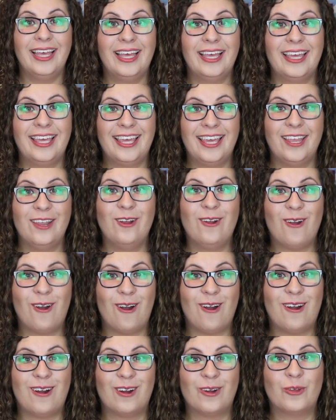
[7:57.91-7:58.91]
Here
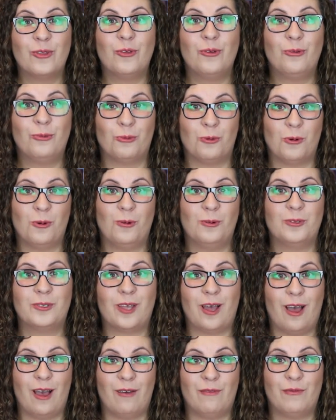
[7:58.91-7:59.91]
are the rules
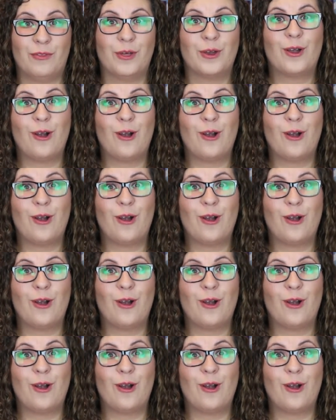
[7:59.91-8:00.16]
of the